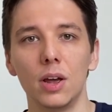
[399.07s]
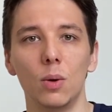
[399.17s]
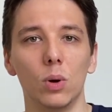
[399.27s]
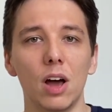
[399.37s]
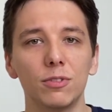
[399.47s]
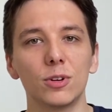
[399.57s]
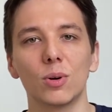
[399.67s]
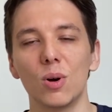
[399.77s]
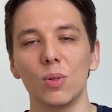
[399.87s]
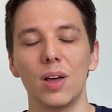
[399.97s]
well, after
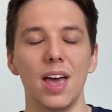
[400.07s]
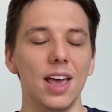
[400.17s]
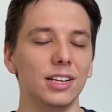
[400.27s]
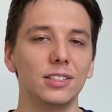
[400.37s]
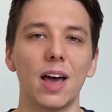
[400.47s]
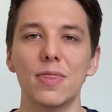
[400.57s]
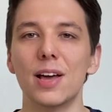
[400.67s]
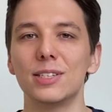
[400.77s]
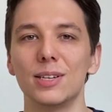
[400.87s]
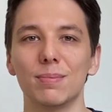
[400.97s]
all, it's not
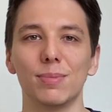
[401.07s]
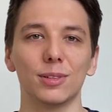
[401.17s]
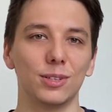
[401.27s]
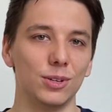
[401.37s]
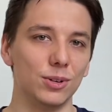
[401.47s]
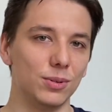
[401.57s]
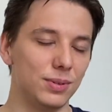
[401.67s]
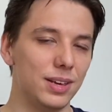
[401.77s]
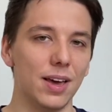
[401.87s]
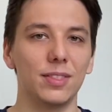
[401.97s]
that simple to
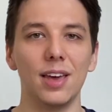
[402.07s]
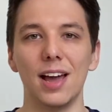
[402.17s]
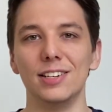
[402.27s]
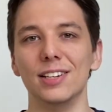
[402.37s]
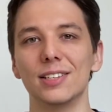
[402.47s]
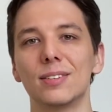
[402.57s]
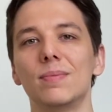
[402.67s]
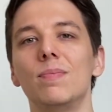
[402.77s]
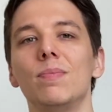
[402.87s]
get gadgets.